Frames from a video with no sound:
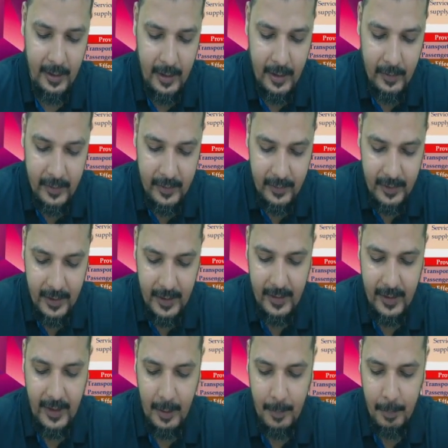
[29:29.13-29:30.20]
which is
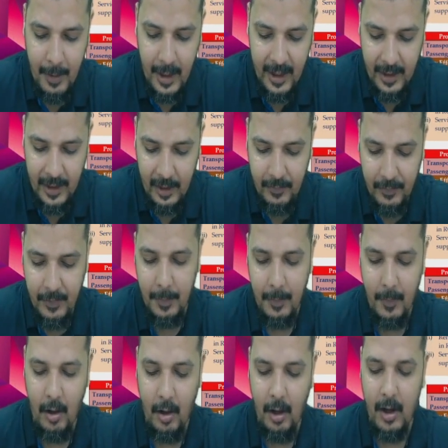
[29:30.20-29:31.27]
either embarking from
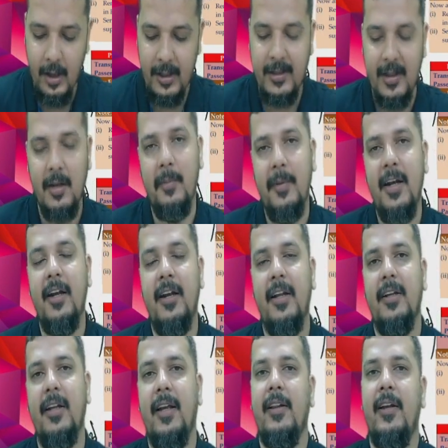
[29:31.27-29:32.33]
or
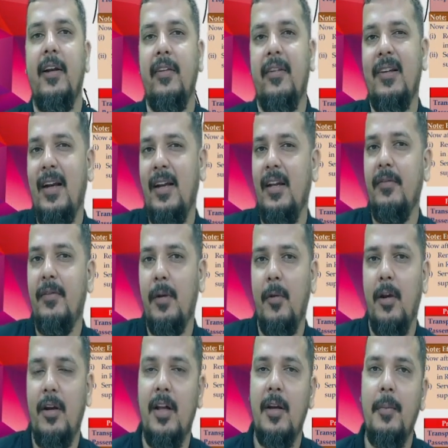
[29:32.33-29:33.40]
terminating, either it is starting from
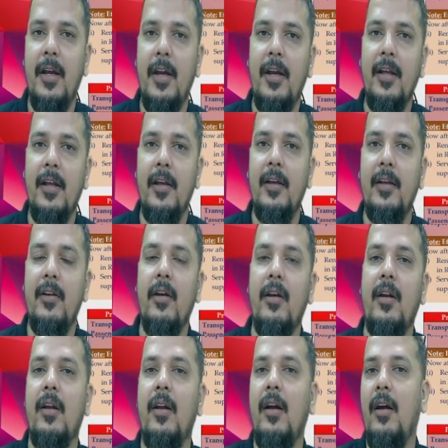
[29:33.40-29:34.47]
or terminating in
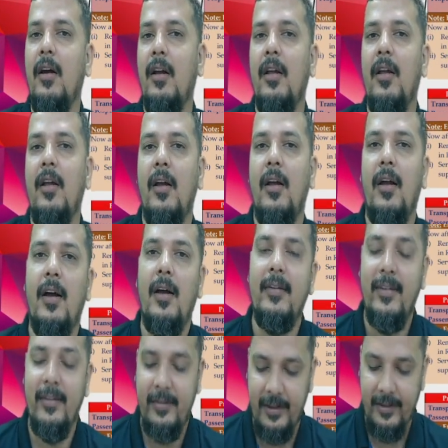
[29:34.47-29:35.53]
your
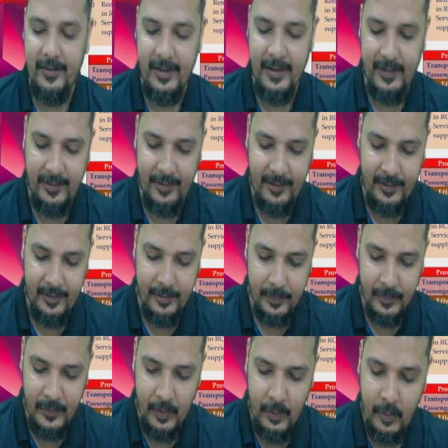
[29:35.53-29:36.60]
sister states.
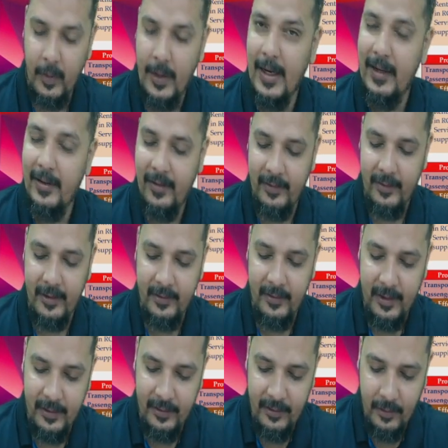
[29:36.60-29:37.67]
So 8 sister
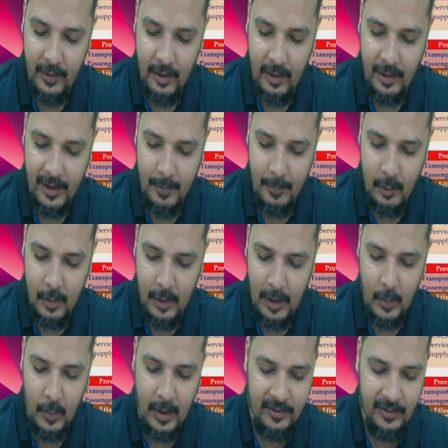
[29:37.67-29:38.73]
states, we are talking about
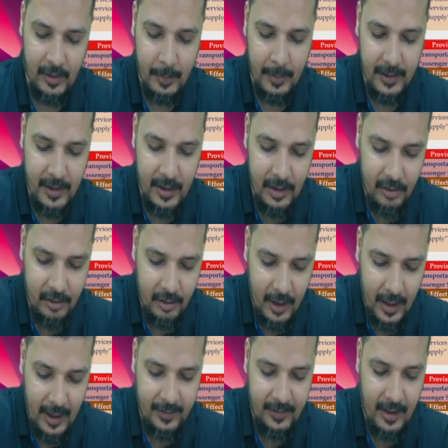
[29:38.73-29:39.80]
Arunachal Pradesh,
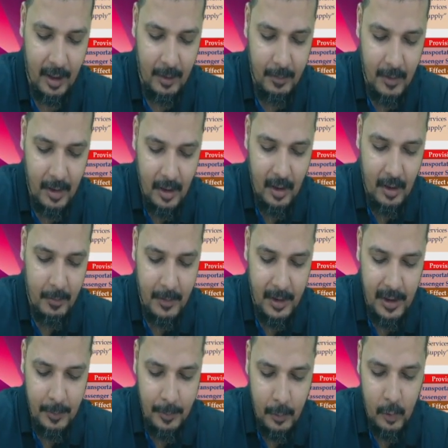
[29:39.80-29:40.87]
Assam,
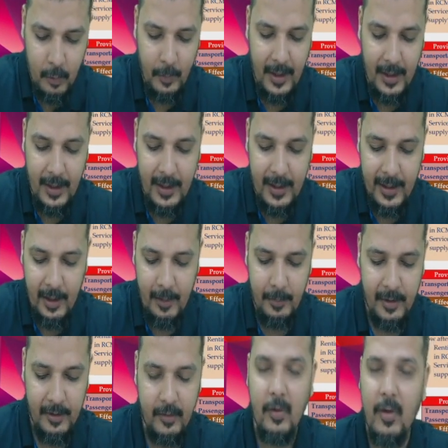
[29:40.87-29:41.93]
Manipur, Meghalaya,
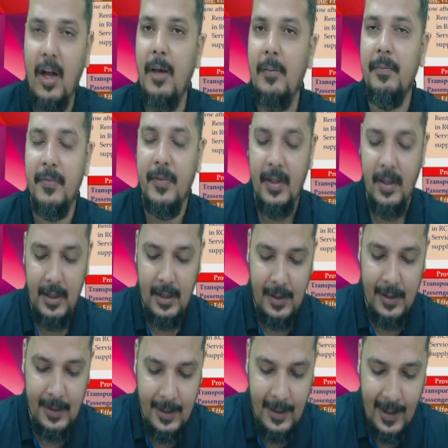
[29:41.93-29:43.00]
Mizoram,
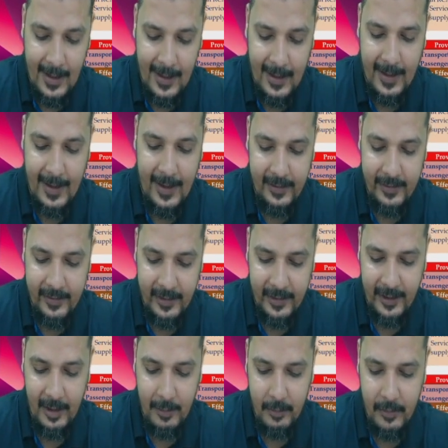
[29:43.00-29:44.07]
Nagaland,
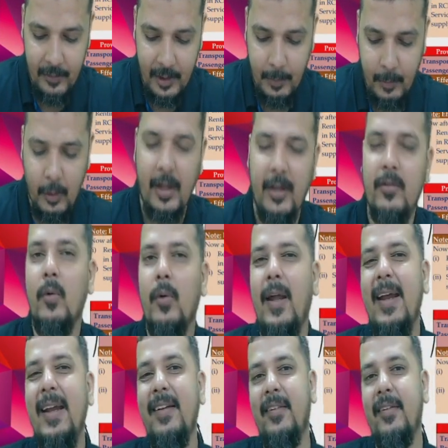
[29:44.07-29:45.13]
Sikkim, Tripura. So
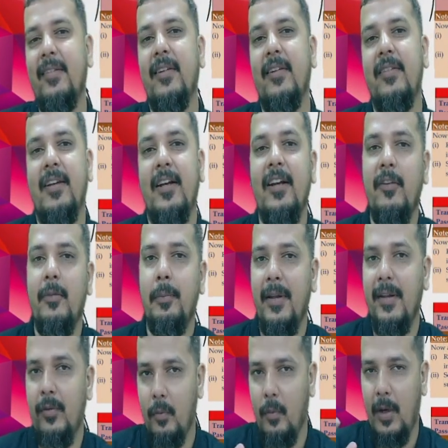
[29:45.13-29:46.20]
8 sister states
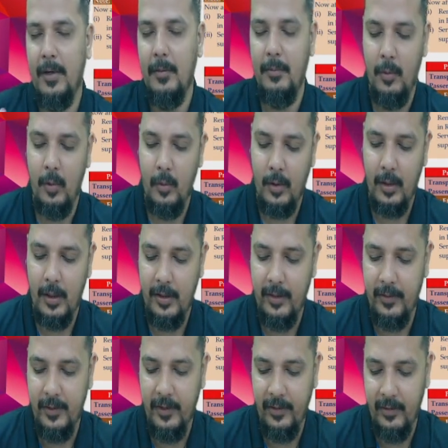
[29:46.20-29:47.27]
plus one
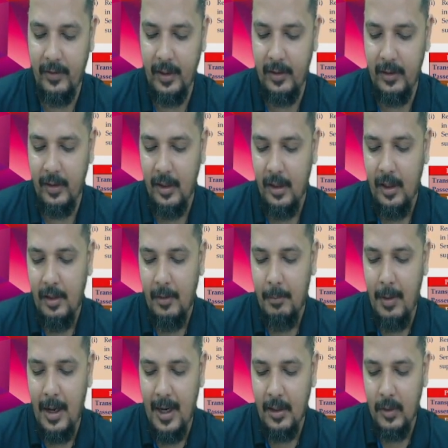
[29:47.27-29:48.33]
more district,
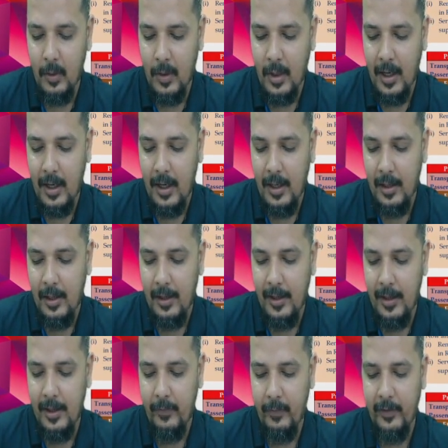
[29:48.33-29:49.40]
Bagdora
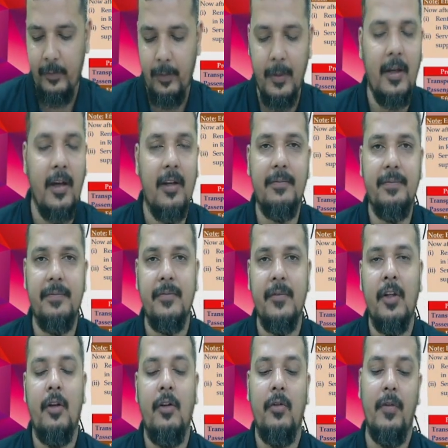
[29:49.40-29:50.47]
in West Bengal.
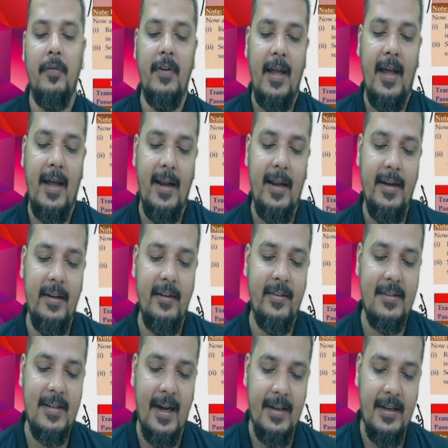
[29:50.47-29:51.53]
So if an airline is
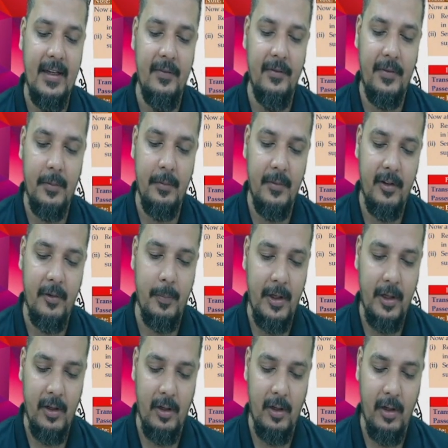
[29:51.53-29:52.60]
starting from this
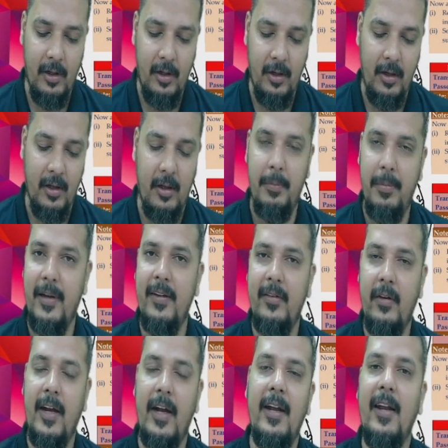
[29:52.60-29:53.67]
particular place
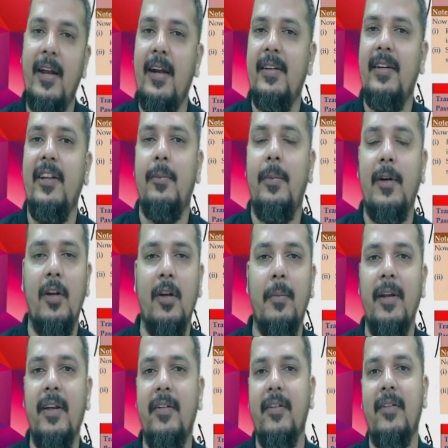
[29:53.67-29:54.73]
or ending at these particular
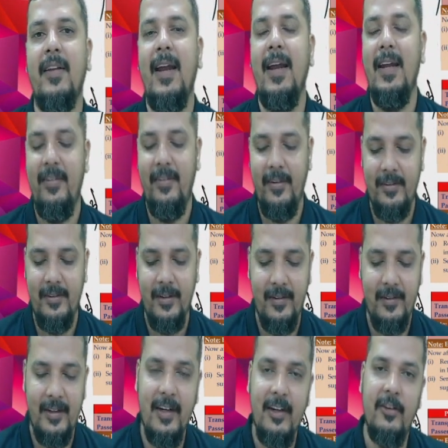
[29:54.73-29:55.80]
places, 8 sister
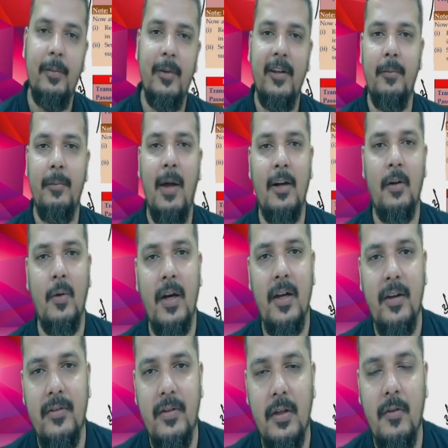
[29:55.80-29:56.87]
states plus Bagdora
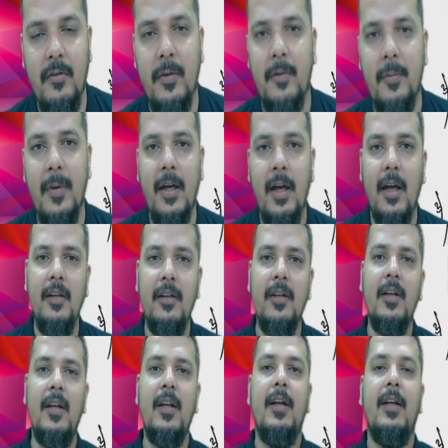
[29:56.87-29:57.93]
district of West Bengal,
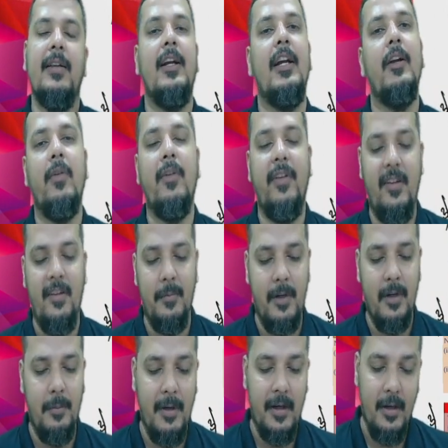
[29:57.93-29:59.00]
then it was
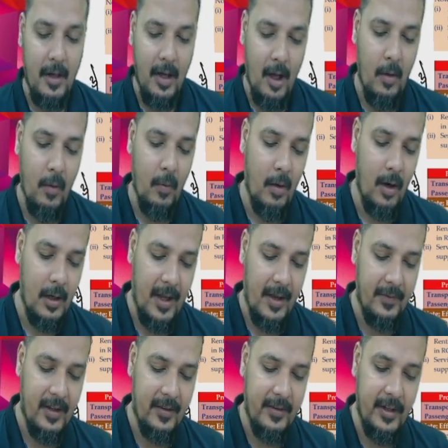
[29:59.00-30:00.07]
exempted. But now what
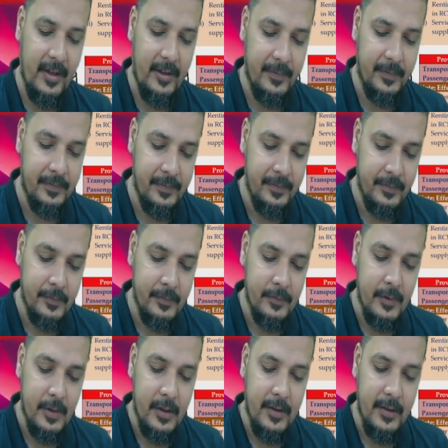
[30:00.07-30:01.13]
have they said?
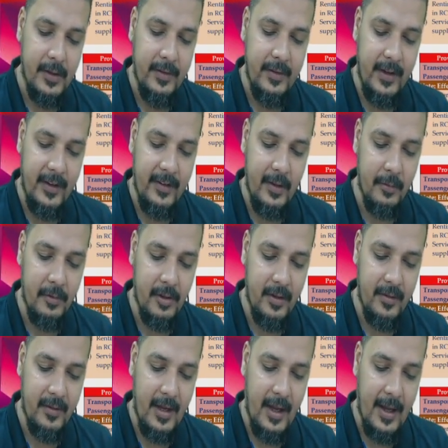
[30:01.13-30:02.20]
This exemption
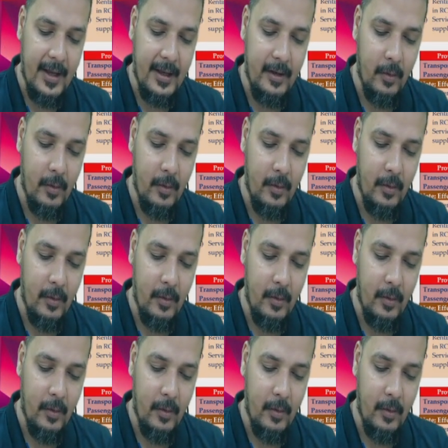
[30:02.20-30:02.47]
is there